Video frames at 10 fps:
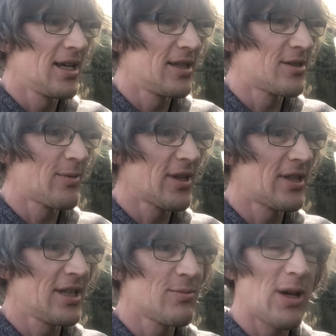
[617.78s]
some other
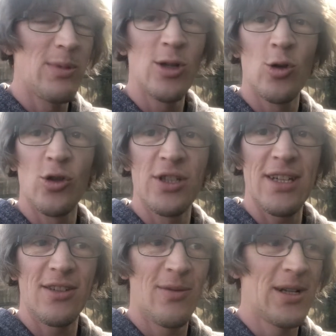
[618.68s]
things, maybe
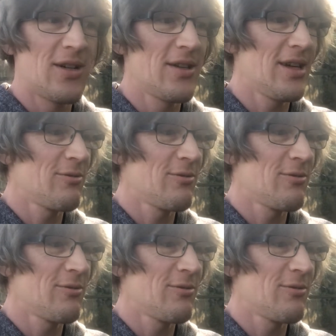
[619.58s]
courgettes, something like that.